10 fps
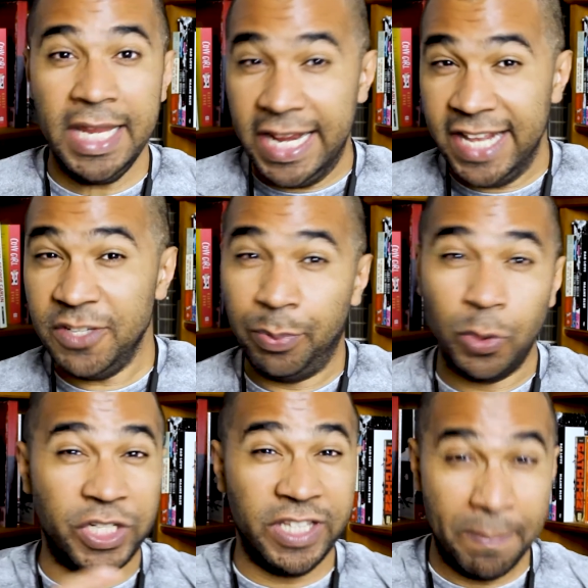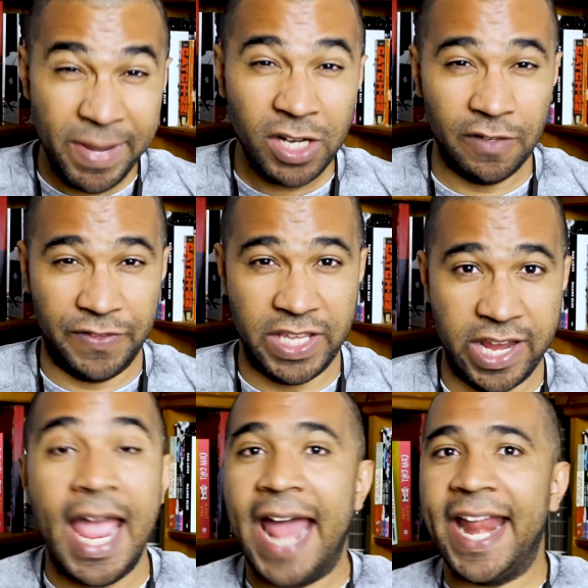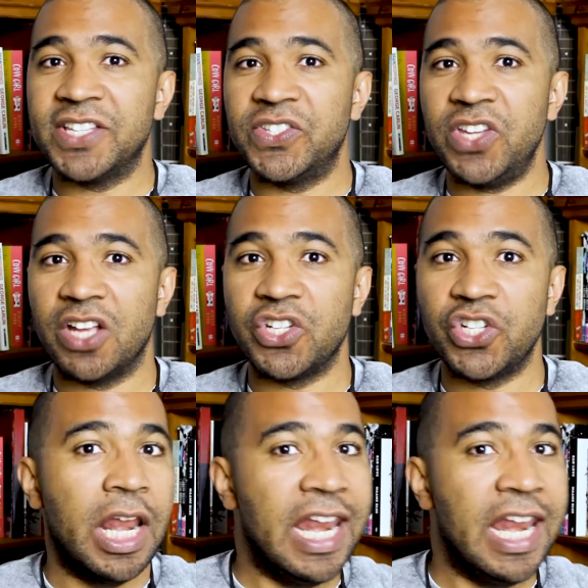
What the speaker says: It is approaching the middle of the year, and as such,